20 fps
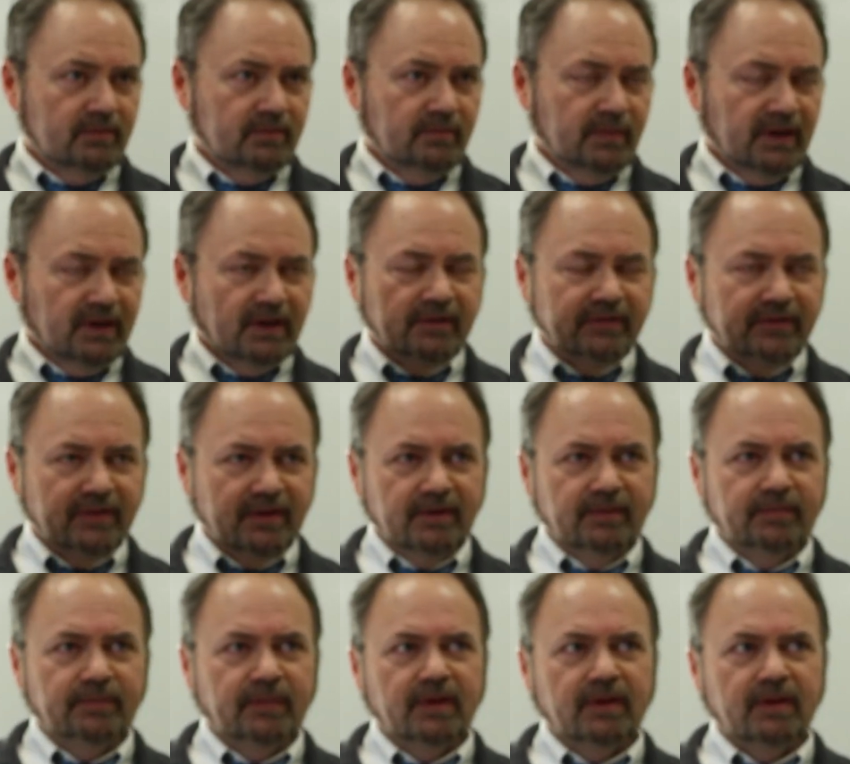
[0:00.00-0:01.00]
because
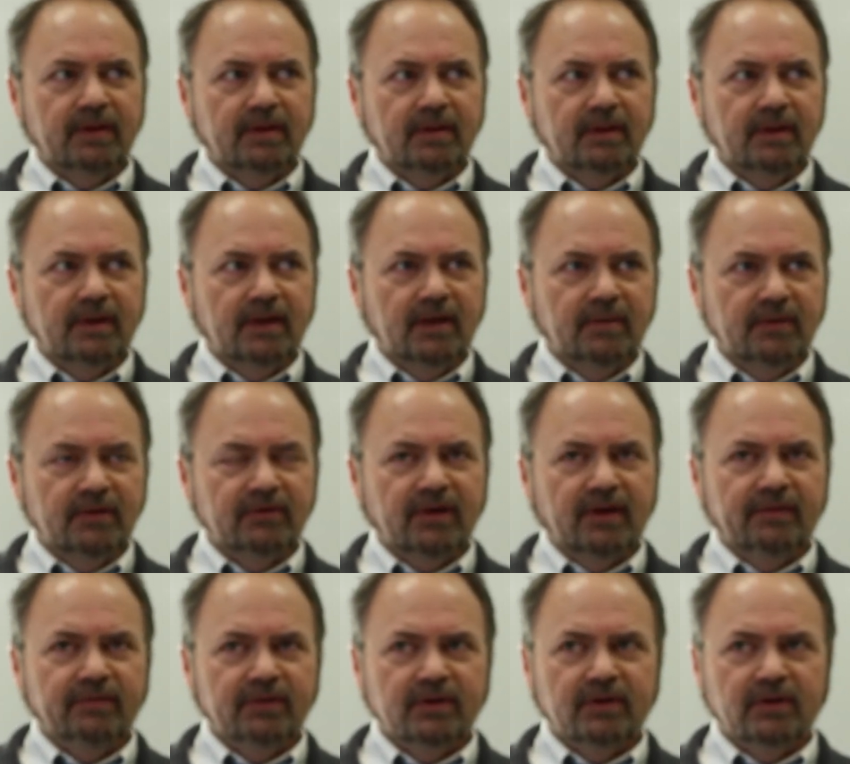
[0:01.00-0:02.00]
the image
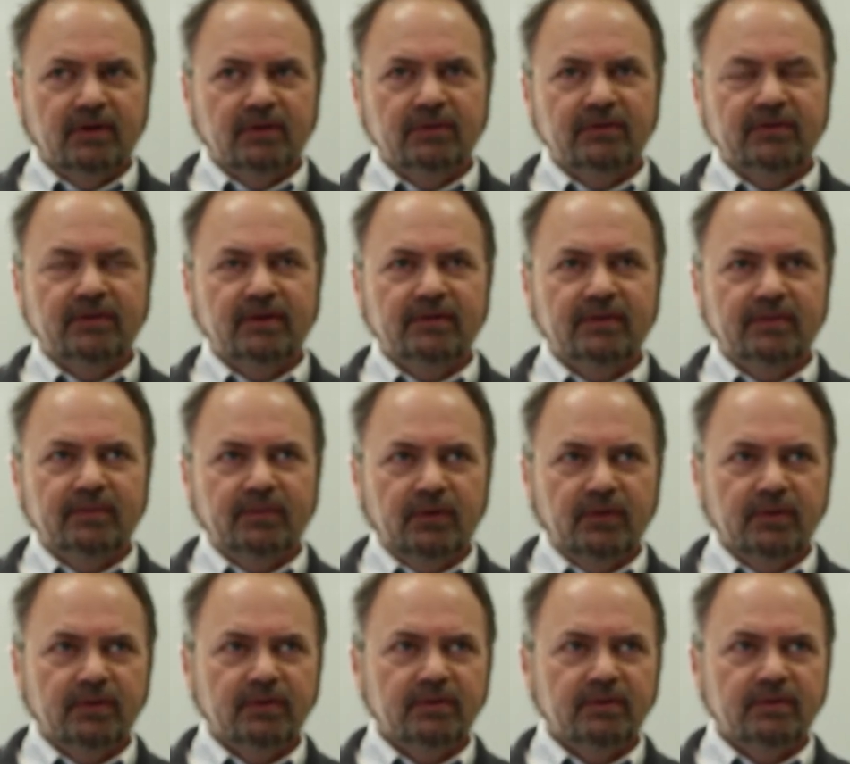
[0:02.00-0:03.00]
of the ghost is
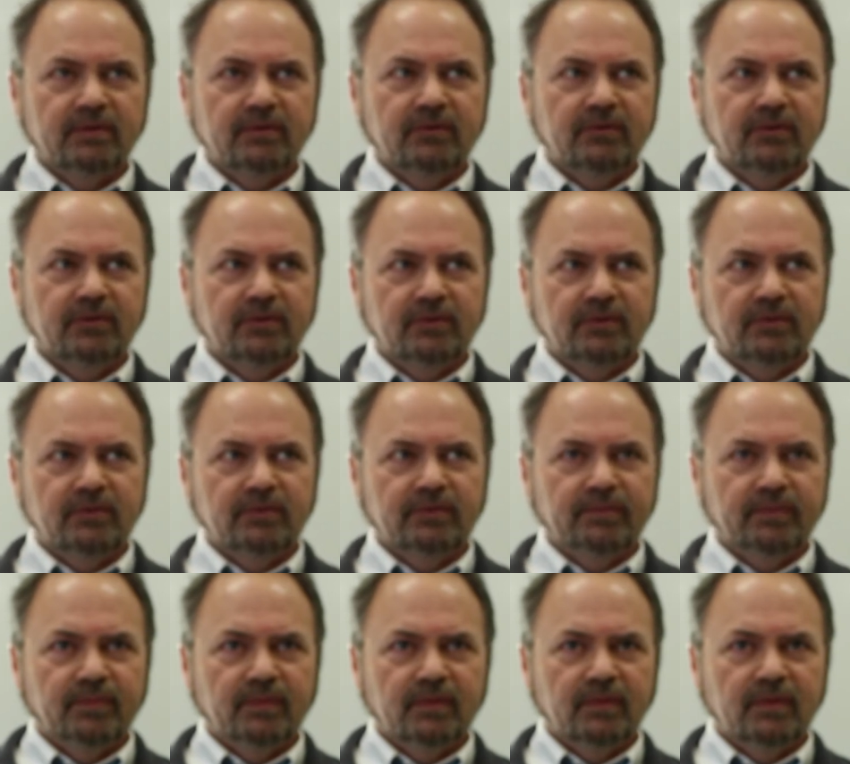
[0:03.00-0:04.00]
important to
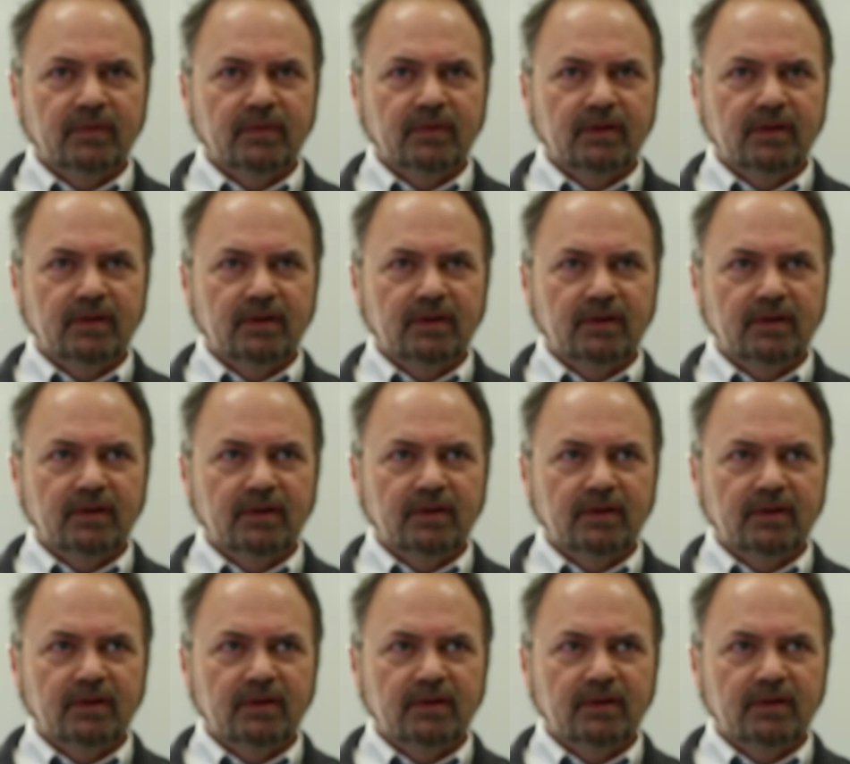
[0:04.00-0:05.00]

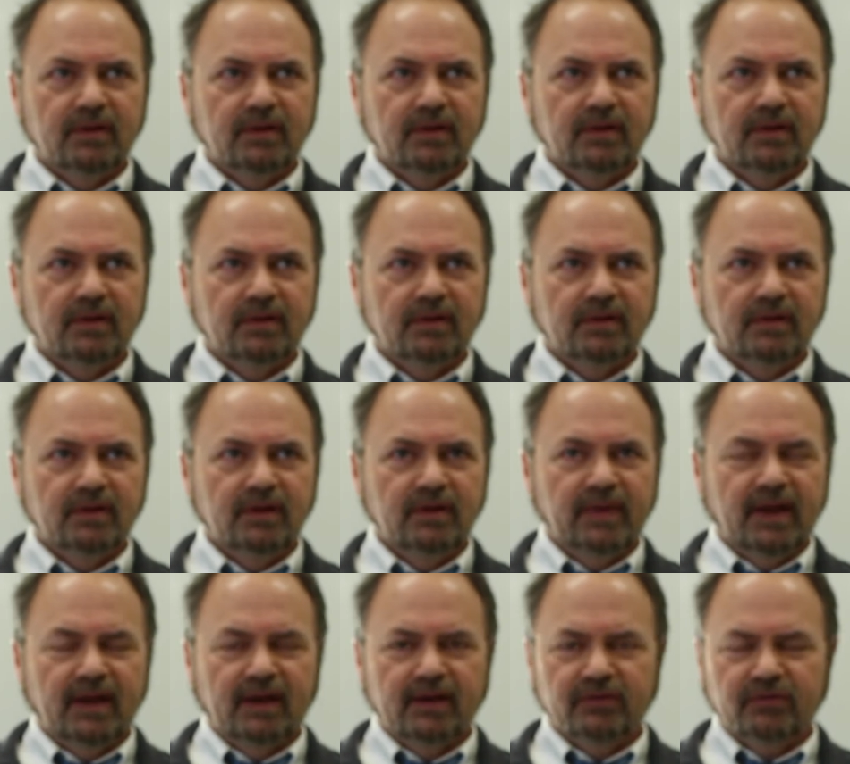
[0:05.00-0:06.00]
the
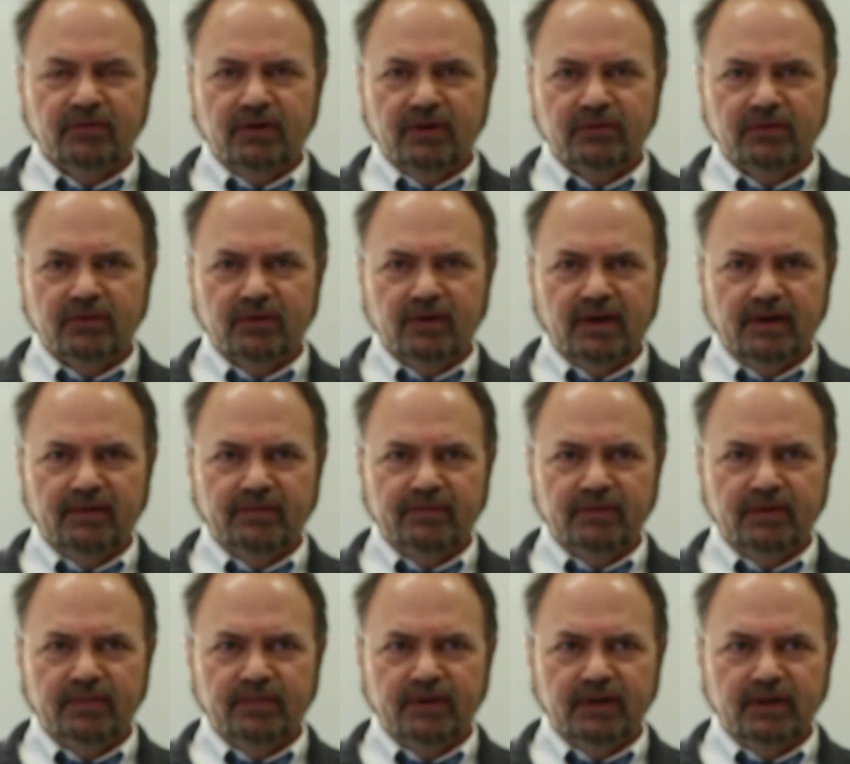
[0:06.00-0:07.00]
thematic structure
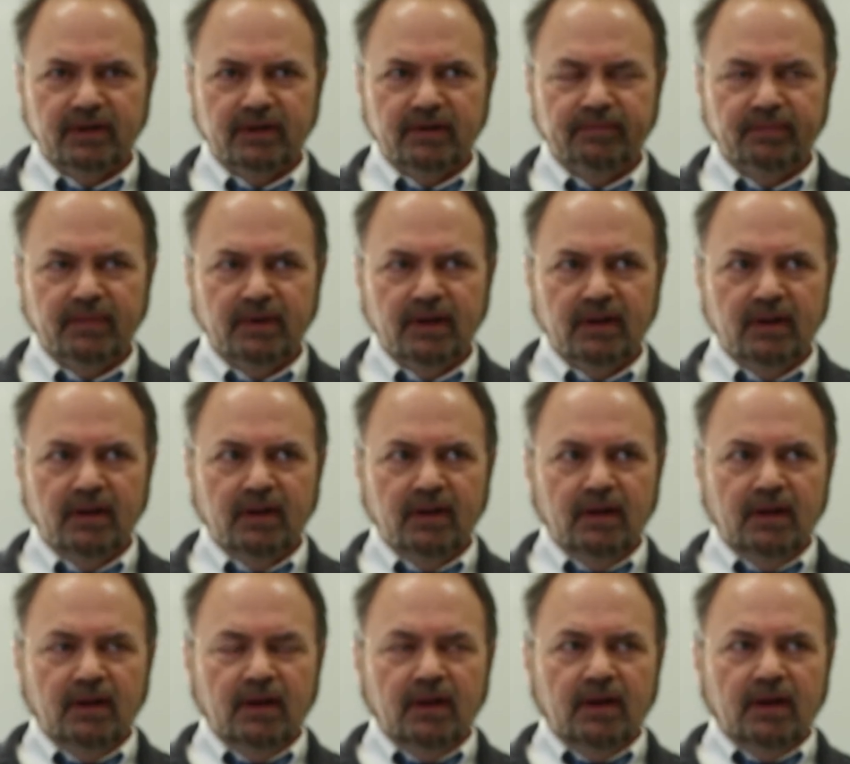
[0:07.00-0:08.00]
of the play.
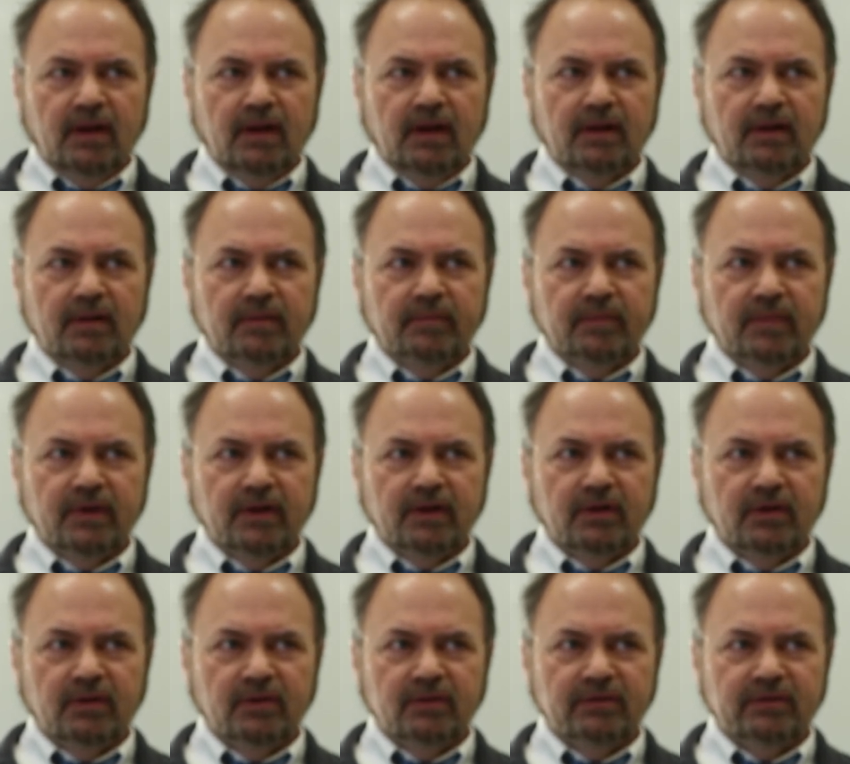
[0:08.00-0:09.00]
The
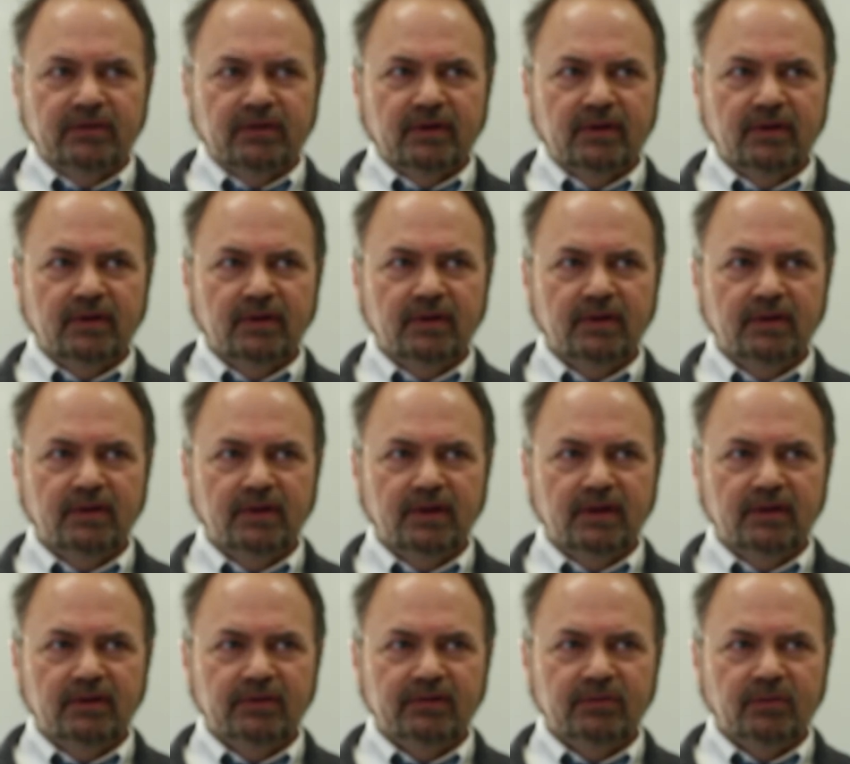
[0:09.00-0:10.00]
ghost
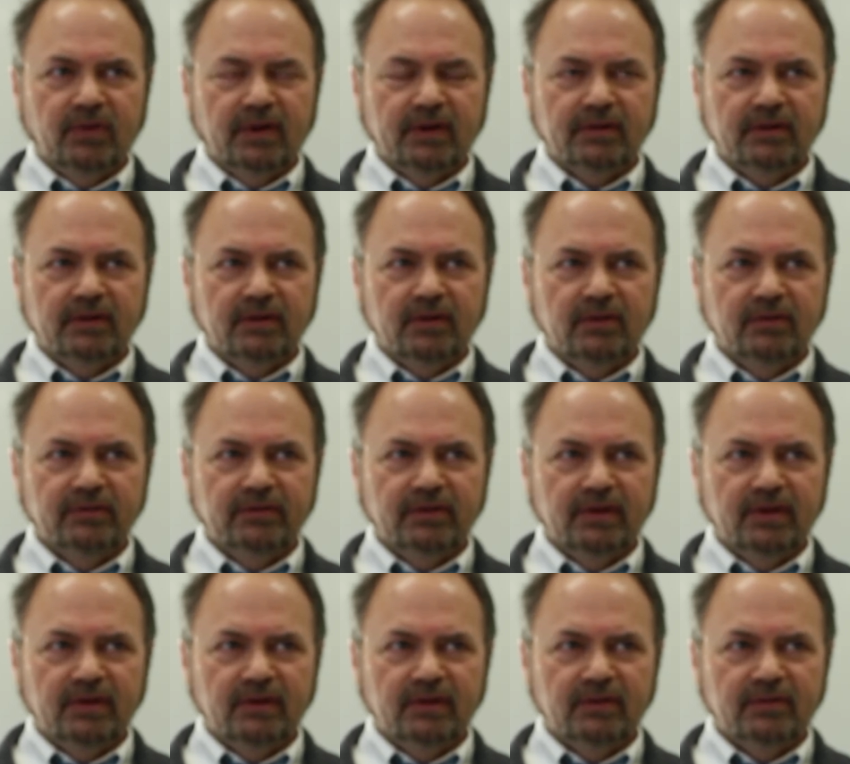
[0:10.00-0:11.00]
is what? The ghost
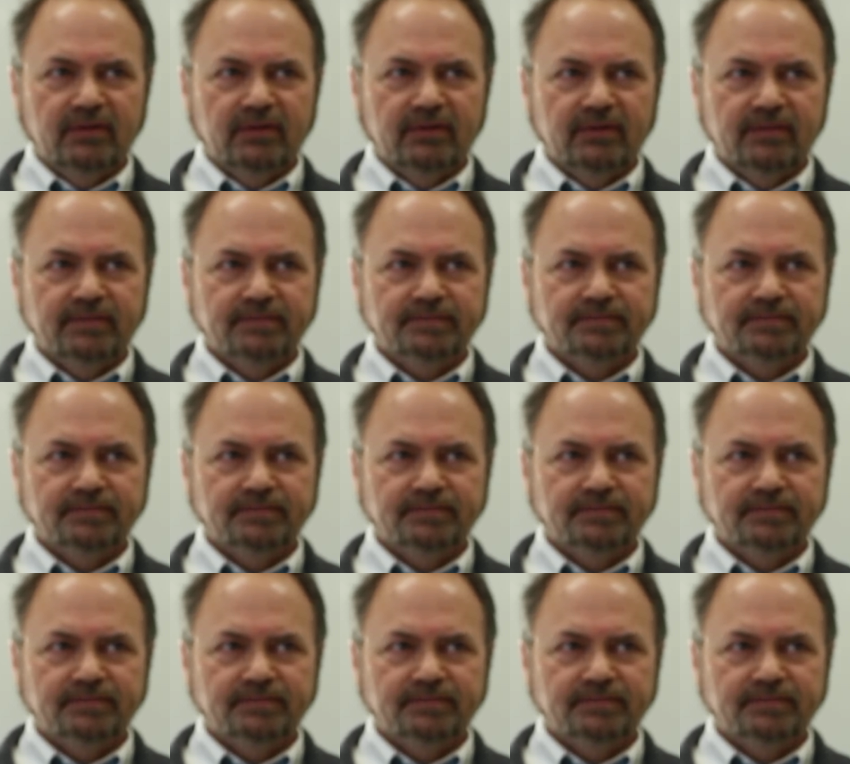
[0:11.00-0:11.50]
is